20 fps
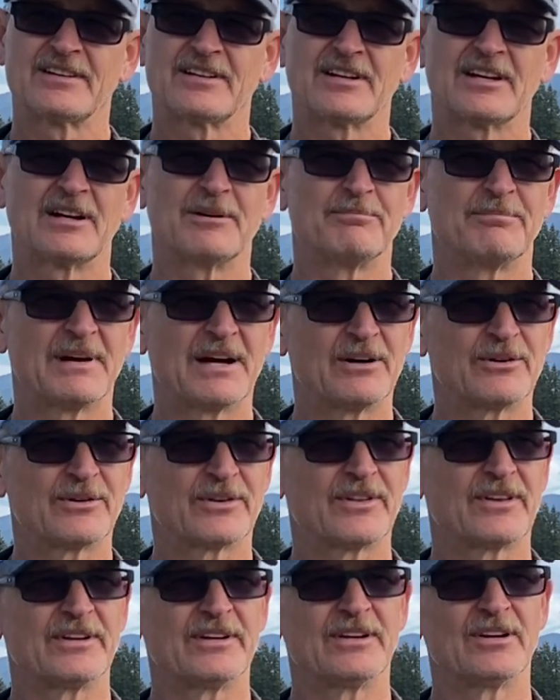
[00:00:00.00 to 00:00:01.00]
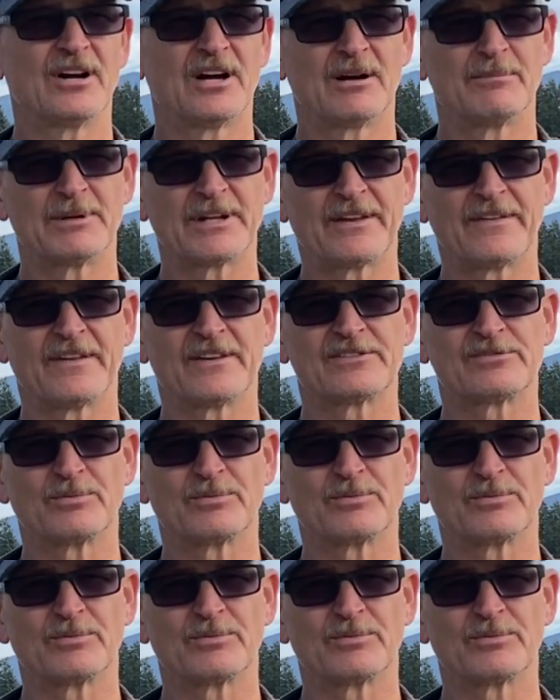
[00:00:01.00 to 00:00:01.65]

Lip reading: about the homily this